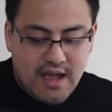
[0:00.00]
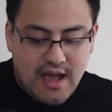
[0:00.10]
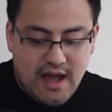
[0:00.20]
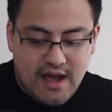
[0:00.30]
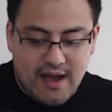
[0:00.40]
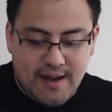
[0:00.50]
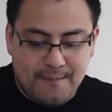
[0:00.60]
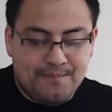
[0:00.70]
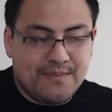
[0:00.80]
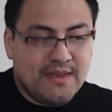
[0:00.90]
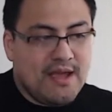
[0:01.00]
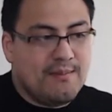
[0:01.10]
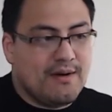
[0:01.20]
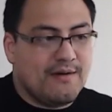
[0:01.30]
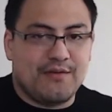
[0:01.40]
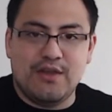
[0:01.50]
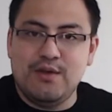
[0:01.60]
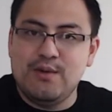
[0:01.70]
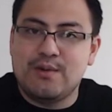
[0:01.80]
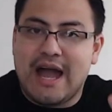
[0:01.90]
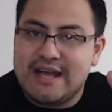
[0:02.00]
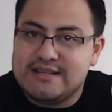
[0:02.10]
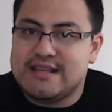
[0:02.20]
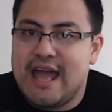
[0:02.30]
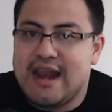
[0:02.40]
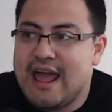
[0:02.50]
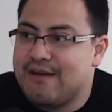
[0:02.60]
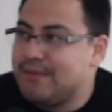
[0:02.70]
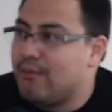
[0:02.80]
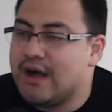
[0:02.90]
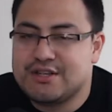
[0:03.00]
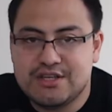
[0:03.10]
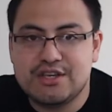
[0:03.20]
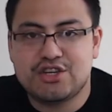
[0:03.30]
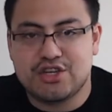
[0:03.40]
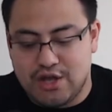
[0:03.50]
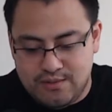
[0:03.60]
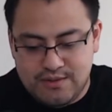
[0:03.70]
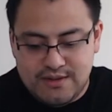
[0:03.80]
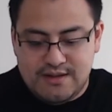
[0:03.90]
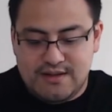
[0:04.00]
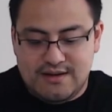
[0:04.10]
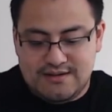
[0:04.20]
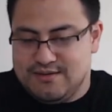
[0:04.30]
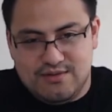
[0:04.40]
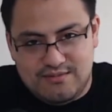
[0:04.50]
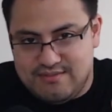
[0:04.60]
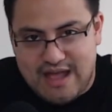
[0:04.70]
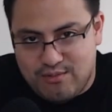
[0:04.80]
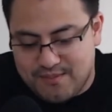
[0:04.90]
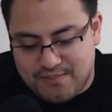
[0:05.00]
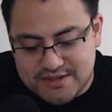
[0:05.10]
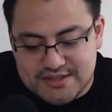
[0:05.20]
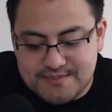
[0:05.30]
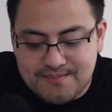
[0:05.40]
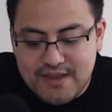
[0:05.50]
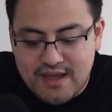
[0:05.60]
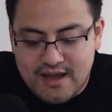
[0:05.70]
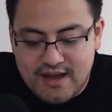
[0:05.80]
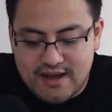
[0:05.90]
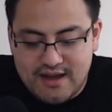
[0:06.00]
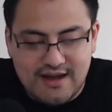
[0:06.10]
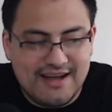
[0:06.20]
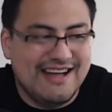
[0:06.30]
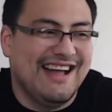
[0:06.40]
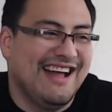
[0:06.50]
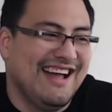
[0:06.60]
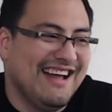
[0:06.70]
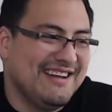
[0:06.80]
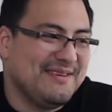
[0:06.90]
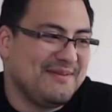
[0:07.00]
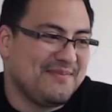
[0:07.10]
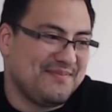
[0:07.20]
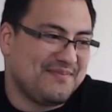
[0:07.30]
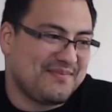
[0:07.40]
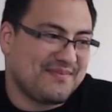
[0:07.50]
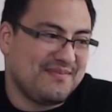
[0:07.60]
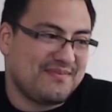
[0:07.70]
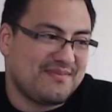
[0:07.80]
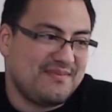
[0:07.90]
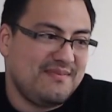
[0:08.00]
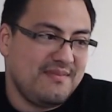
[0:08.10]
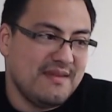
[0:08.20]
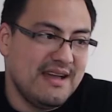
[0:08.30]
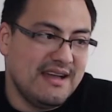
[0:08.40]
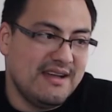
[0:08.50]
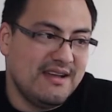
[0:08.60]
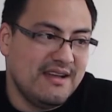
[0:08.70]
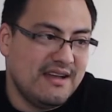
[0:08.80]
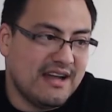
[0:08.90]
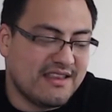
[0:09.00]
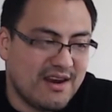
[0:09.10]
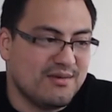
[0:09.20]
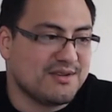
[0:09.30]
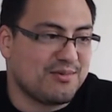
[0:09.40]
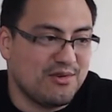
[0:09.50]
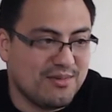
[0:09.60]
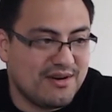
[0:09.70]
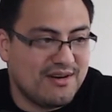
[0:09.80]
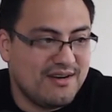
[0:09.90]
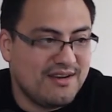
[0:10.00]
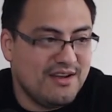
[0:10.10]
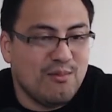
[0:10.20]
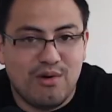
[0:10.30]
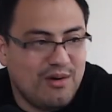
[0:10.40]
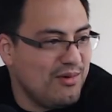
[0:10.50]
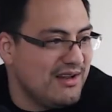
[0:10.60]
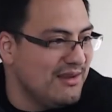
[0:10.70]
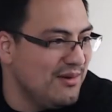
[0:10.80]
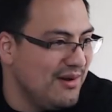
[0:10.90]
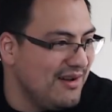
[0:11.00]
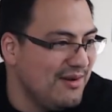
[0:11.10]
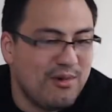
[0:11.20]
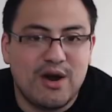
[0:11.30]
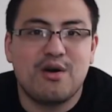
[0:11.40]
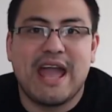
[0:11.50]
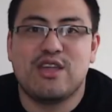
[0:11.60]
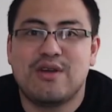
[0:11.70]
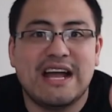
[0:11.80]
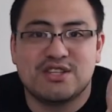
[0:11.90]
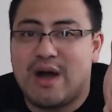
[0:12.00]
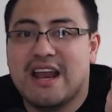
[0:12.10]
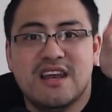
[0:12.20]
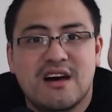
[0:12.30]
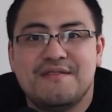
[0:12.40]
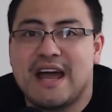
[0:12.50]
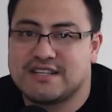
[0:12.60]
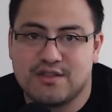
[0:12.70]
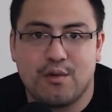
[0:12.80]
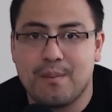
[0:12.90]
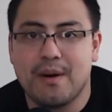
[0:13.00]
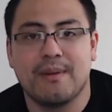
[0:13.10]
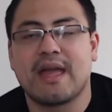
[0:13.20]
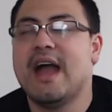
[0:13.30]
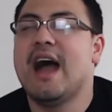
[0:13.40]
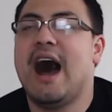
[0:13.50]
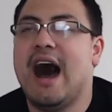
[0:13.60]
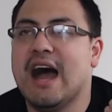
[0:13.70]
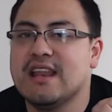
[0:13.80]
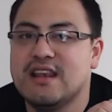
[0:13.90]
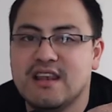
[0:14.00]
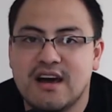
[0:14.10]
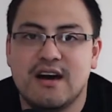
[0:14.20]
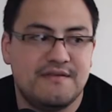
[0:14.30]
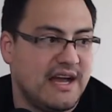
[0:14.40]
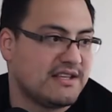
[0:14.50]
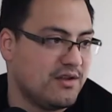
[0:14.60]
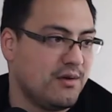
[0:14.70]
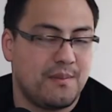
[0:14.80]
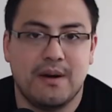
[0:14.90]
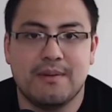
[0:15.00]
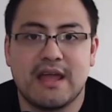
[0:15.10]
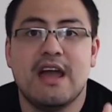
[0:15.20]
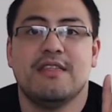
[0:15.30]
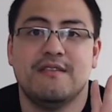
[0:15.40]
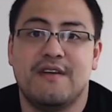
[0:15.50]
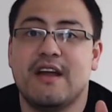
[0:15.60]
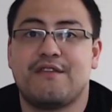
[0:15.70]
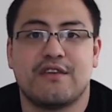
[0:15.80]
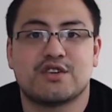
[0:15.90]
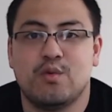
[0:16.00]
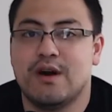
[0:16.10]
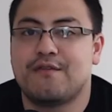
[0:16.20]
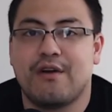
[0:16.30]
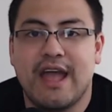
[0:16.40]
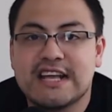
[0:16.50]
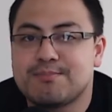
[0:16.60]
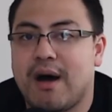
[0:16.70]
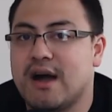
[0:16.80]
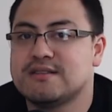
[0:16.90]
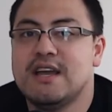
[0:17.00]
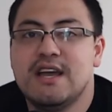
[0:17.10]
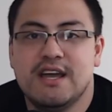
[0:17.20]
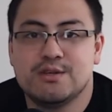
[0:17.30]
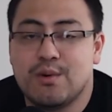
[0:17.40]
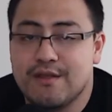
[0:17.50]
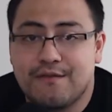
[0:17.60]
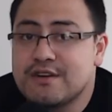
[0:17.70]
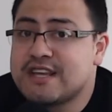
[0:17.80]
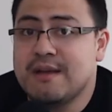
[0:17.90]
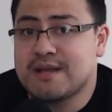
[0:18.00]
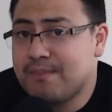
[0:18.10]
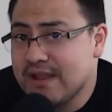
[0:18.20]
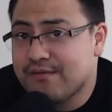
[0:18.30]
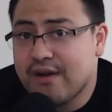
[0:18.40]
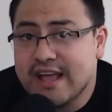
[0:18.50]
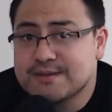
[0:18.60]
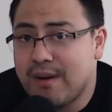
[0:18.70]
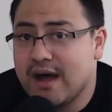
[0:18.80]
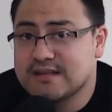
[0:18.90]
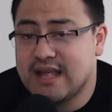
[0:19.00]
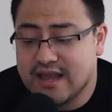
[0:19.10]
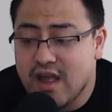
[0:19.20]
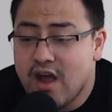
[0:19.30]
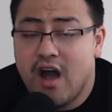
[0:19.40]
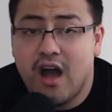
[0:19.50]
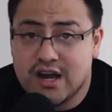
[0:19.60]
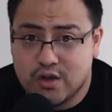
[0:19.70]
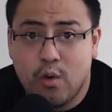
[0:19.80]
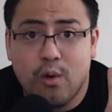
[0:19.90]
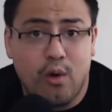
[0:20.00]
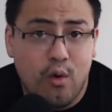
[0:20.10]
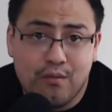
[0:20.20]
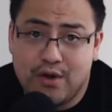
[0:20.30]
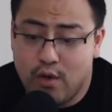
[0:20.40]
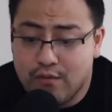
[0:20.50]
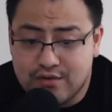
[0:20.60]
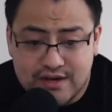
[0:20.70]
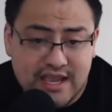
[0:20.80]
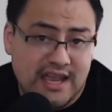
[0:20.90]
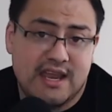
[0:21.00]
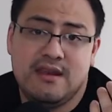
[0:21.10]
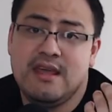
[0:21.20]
But for you guys that have been watching this show, that one person. No, I mean, it's not a rumor. It's happening. I thought it was a rumor. No. It's been confirmed. Well, okay. You guys know I love Knights of the Old Republic. I love Knights of the Old Republic. The very first one for Xbox. It was one of the first games I played for Xbox, like hardcore over and over again.